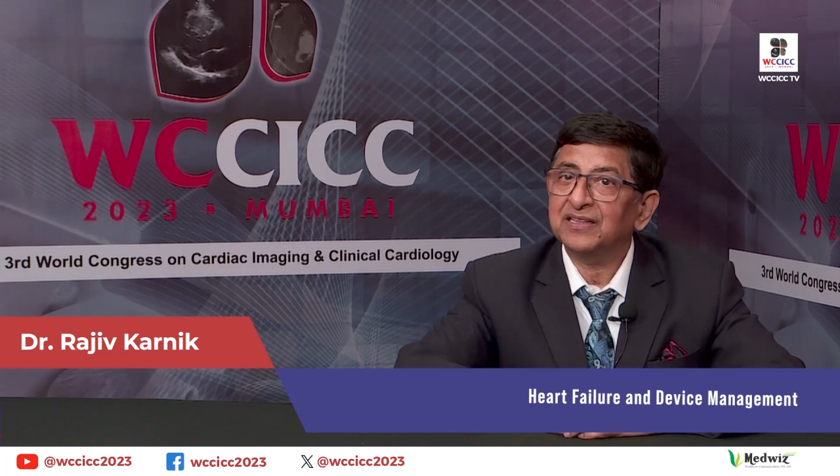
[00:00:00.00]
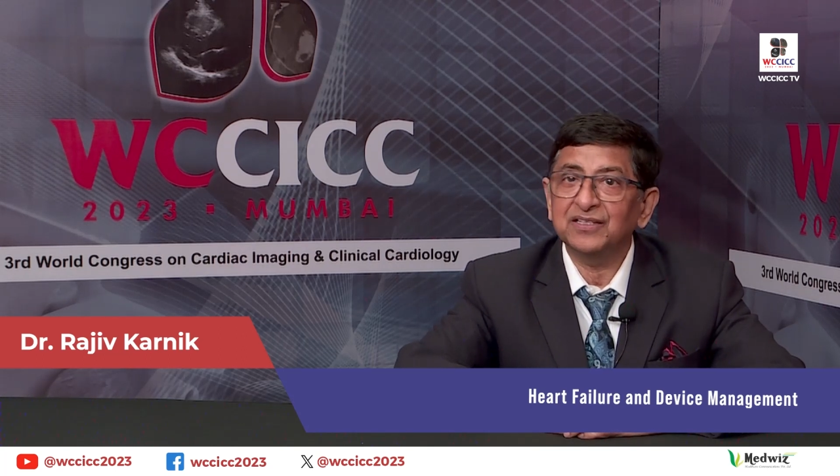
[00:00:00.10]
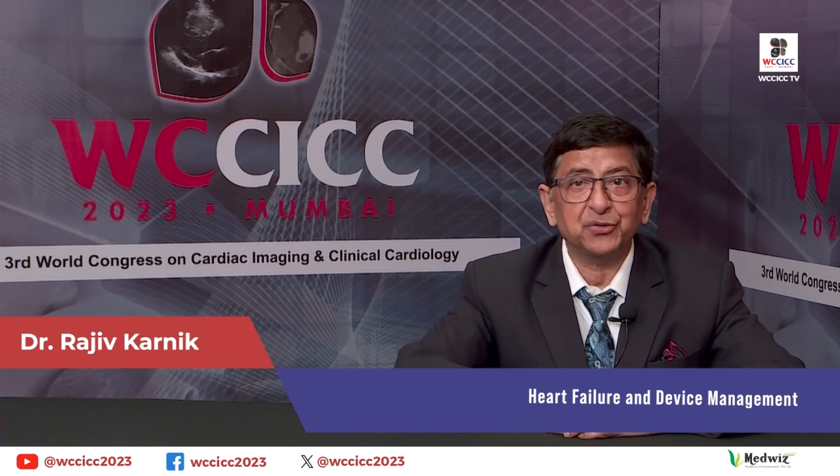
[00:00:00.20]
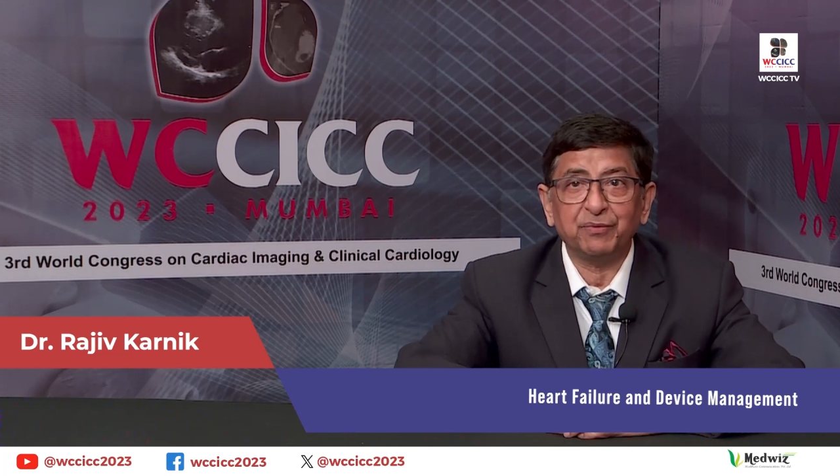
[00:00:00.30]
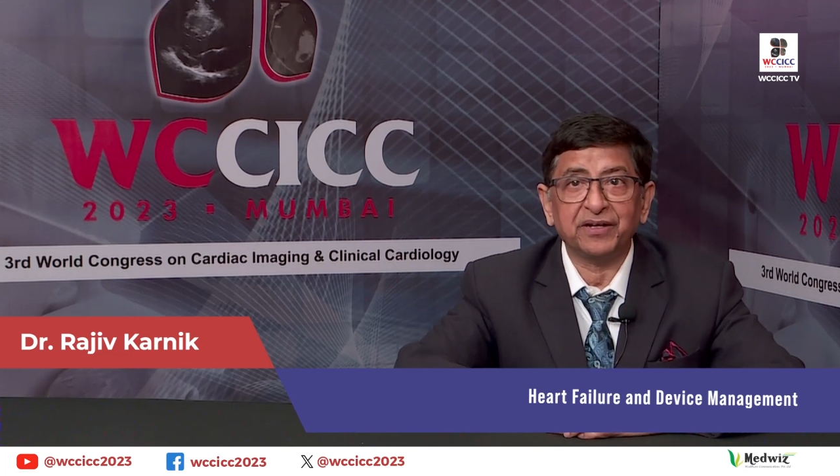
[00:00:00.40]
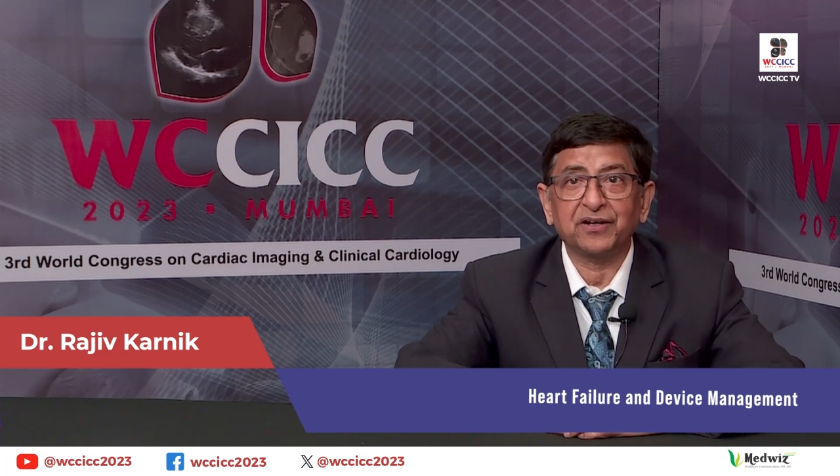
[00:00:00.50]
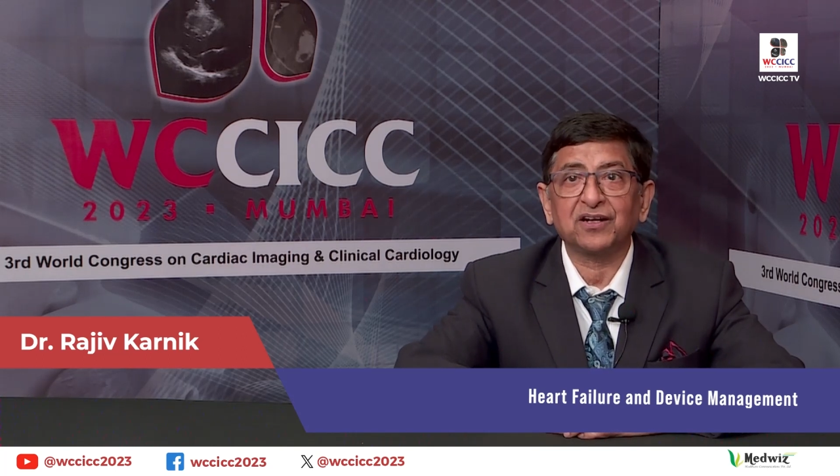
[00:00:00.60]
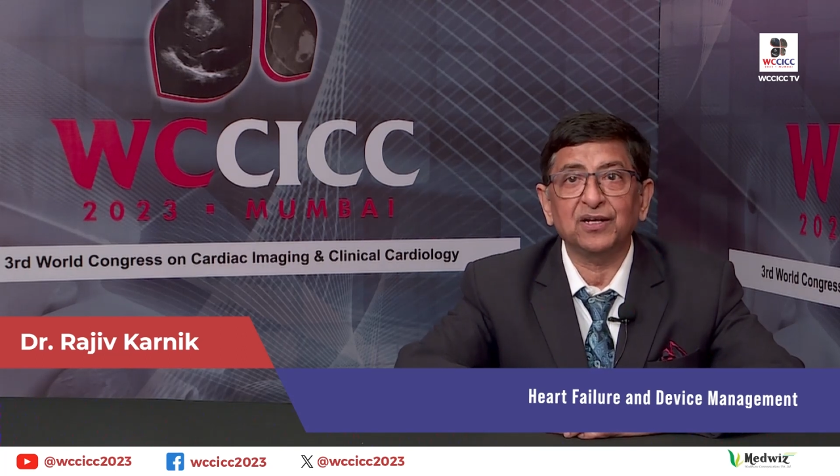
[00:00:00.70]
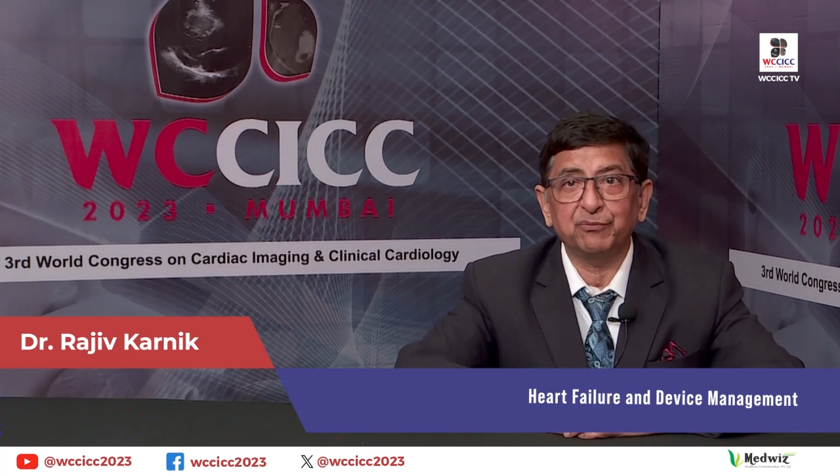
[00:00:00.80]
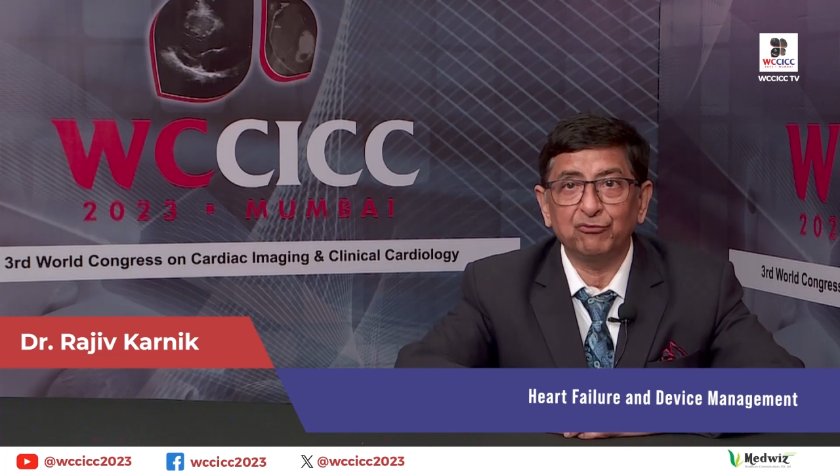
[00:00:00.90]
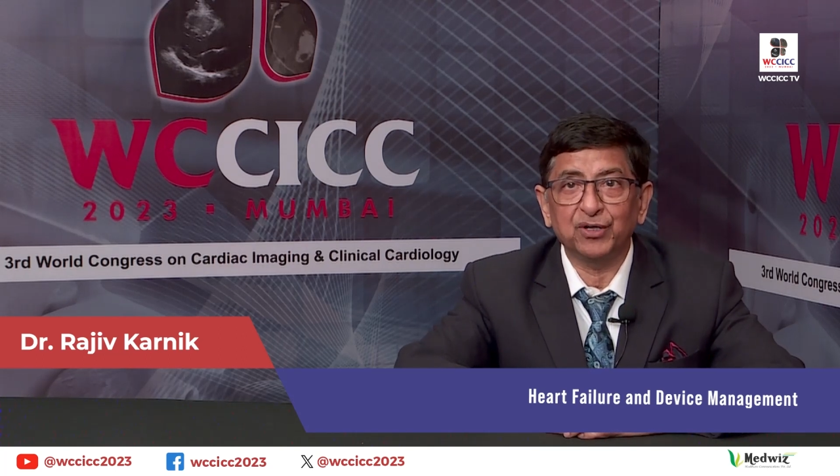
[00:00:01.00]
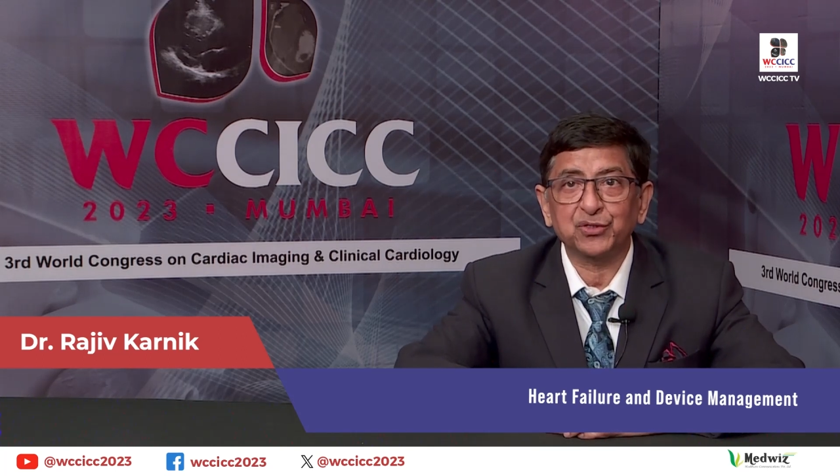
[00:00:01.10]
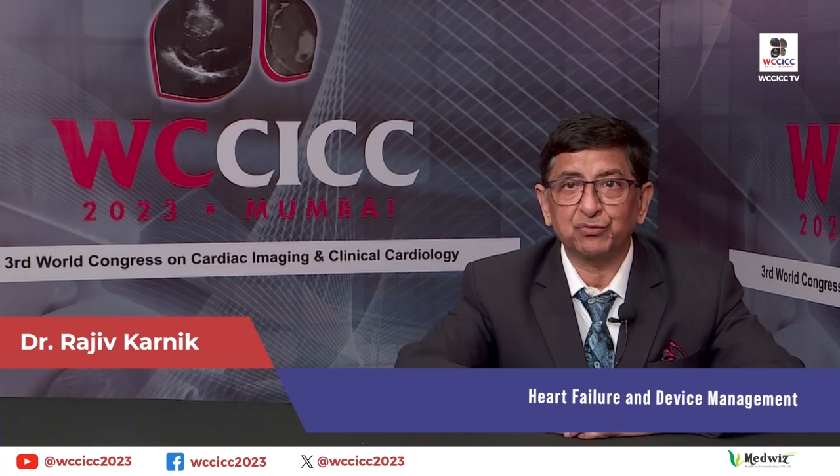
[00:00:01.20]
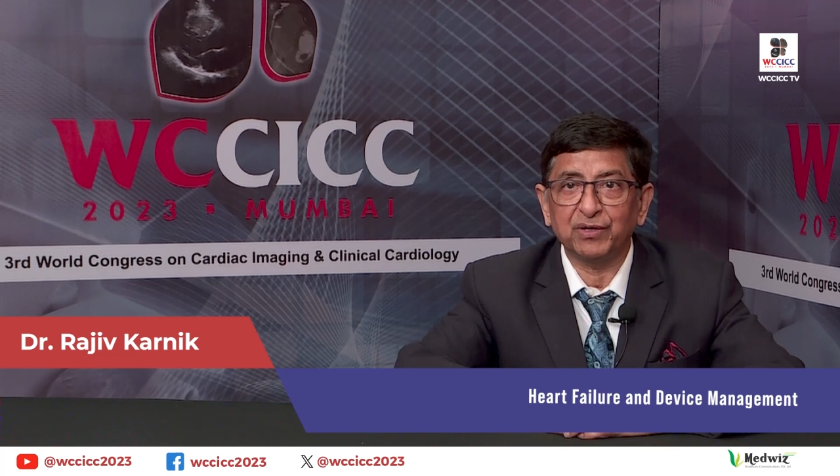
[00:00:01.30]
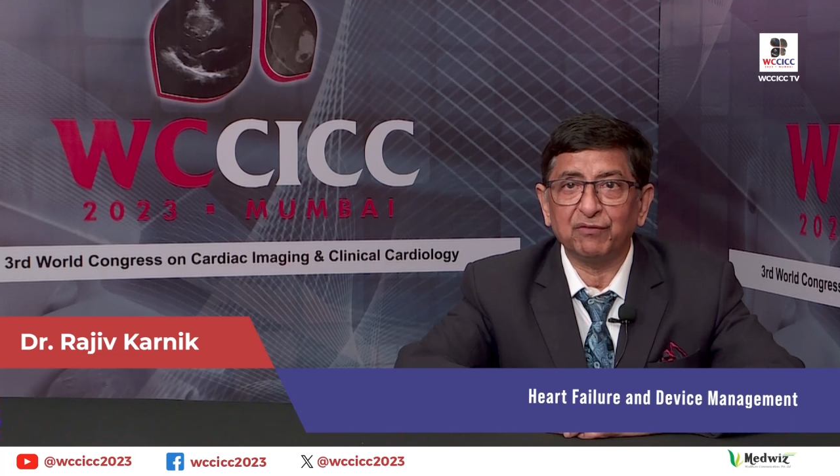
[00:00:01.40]
This mitra clip
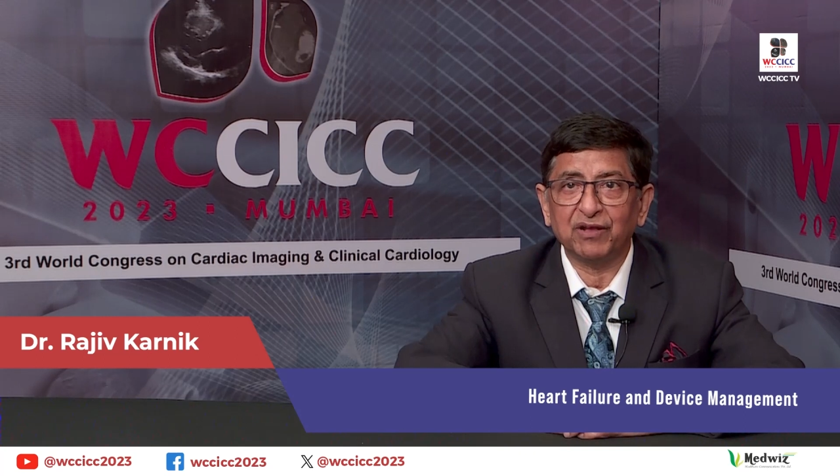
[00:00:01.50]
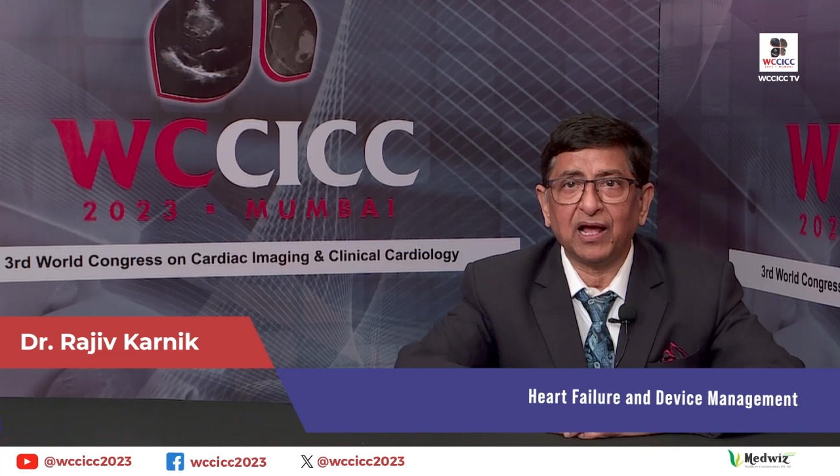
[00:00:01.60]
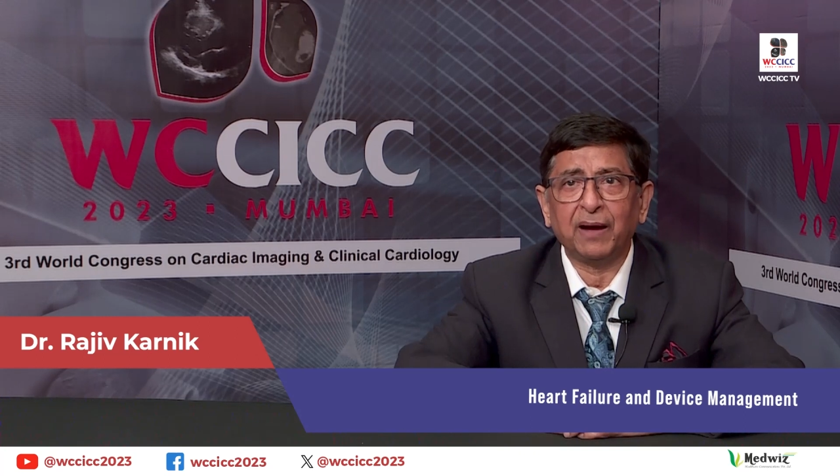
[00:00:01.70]
works very well.